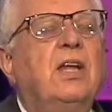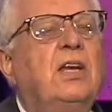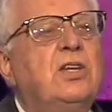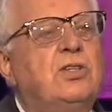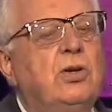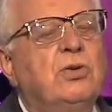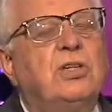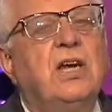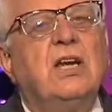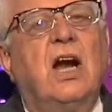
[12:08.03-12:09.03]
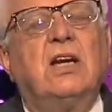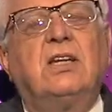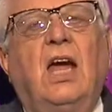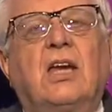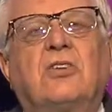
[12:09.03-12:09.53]
that is used in our
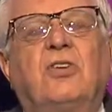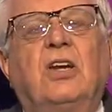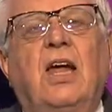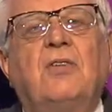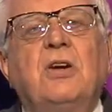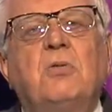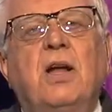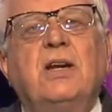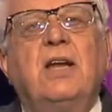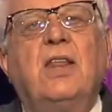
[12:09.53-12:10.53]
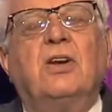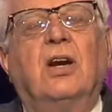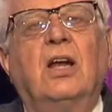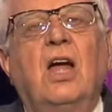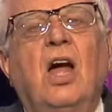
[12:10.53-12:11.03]
text for loving one
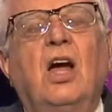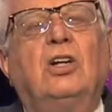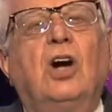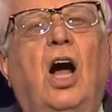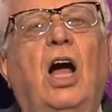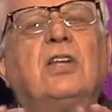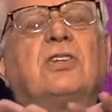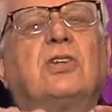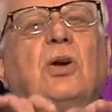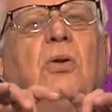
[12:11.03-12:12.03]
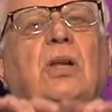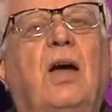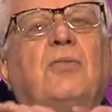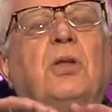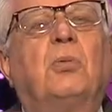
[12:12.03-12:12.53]
another. God so
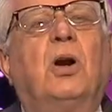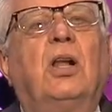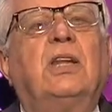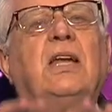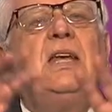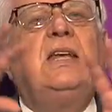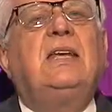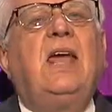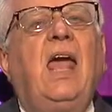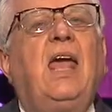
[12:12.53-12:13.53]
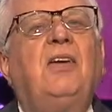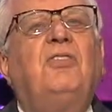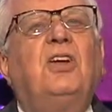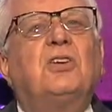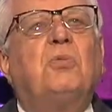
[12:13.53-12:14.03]
loved the world that he
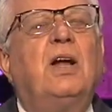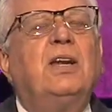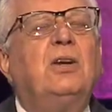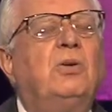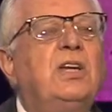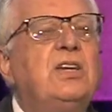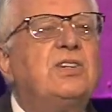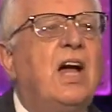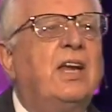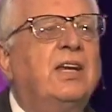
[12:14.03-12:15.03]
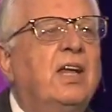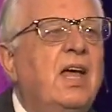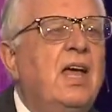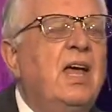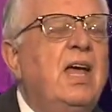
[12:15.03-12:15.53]
gave his one and only Son.
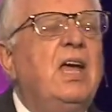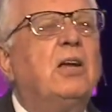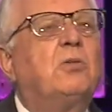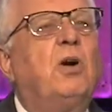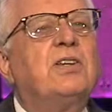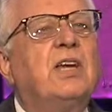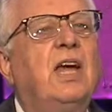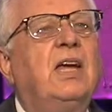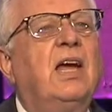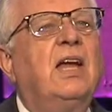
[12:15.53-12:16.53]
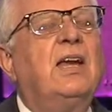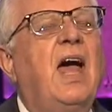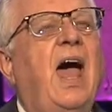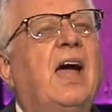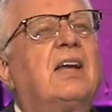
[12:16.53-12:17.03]
It was a, an
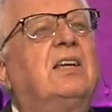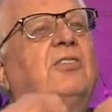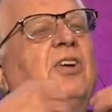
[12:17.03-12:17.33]
act